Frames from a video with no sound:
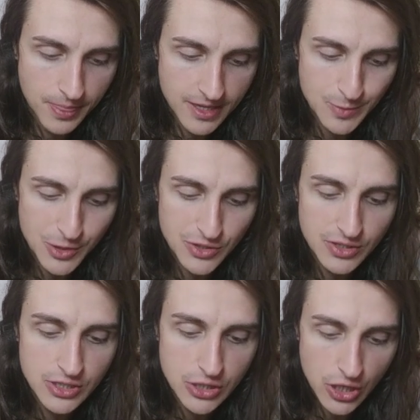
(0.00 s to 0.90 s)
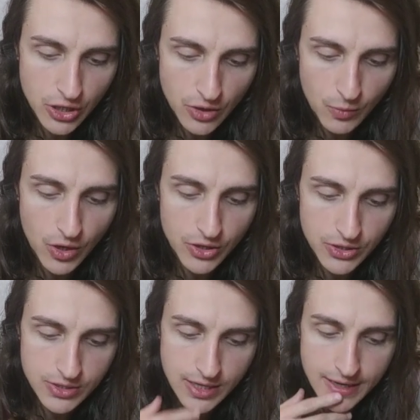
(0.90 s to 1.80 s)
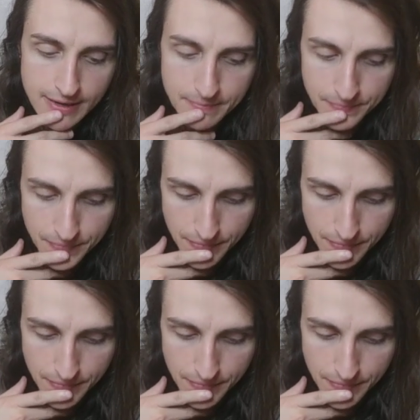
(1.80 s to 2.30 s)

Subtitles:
especially a younger water sign.